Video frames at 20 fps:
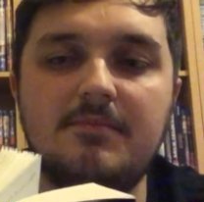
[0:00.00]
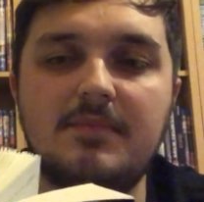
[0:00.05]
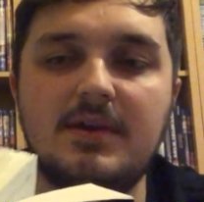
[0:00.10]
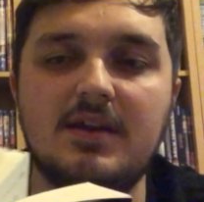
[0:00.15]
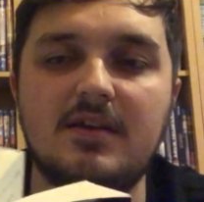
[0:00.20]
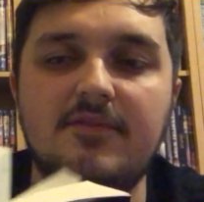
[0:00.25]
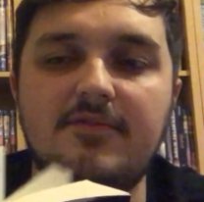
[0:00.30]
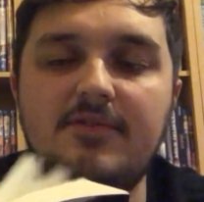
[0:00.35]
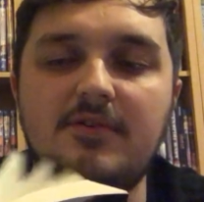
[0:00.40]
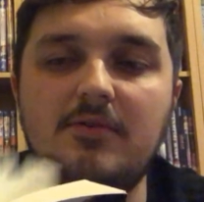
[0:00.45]

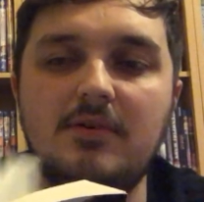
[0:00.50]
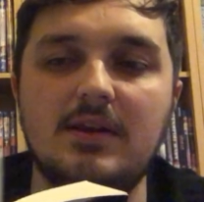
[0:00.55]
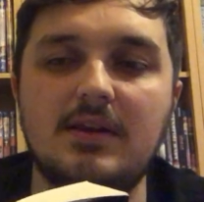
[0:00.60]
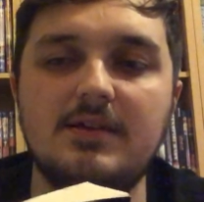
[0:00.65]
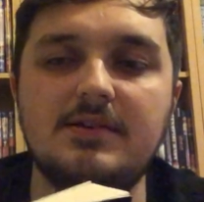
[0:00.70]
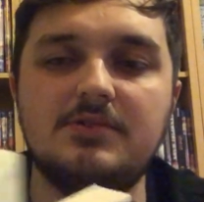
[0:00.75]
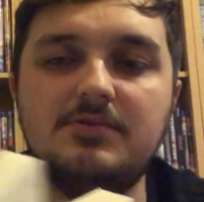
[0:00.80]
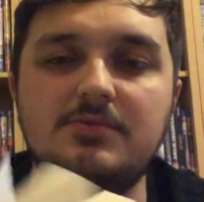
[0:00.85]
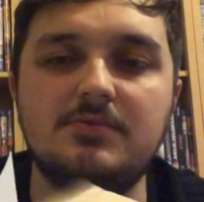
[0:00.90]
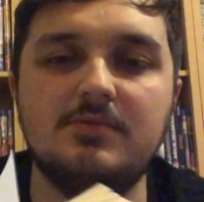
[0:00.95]
make it feel a
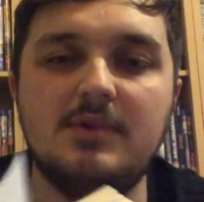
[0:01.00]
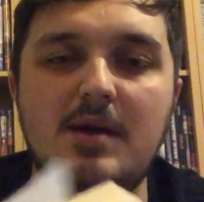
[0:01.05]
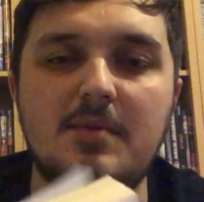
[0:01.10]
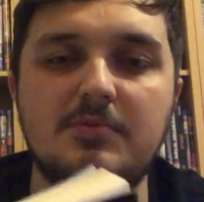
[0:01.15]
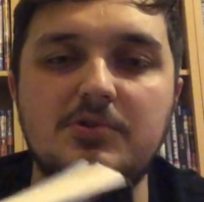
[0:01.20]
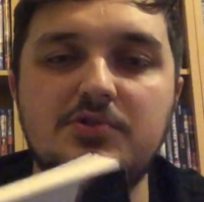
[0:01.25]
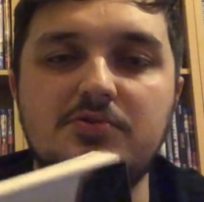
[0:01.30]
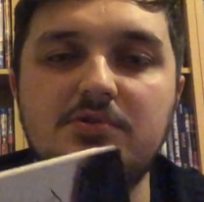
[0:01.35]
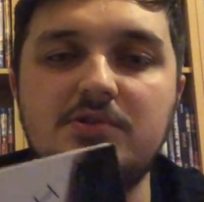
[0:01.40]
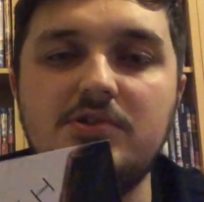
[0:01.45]
little
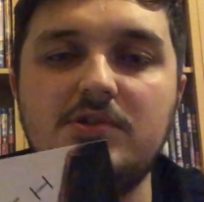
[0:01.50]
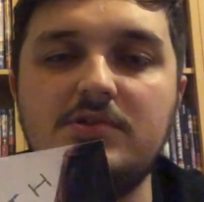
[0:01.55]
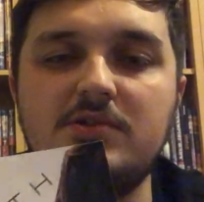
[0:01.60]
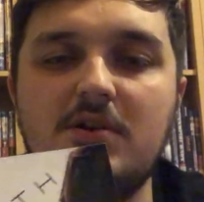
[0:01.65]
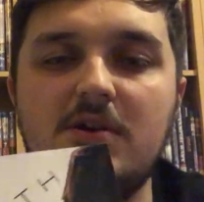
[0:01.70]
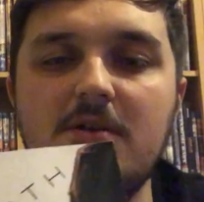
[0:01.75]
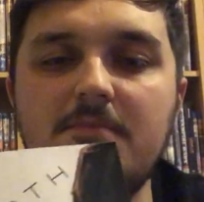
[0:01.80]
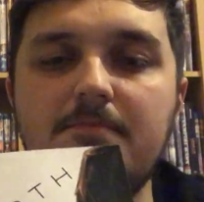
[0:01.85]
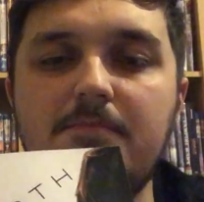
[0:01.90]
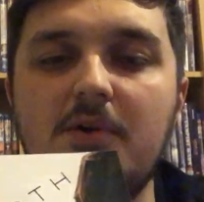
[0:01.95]
amateurish at times,